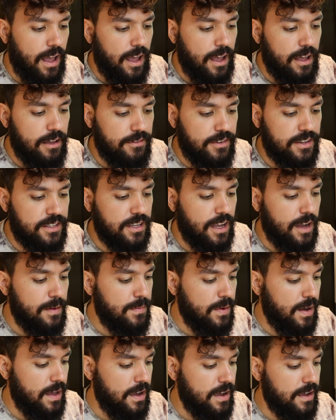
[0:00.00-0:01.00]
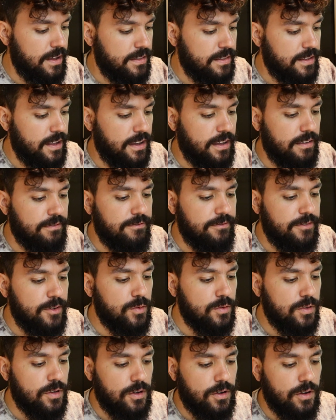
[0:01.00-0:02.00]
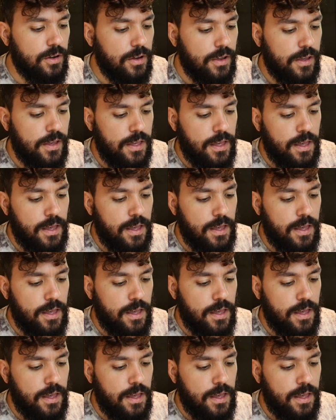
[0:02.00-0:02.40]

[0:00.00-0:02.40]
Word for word: have a timeline that can filter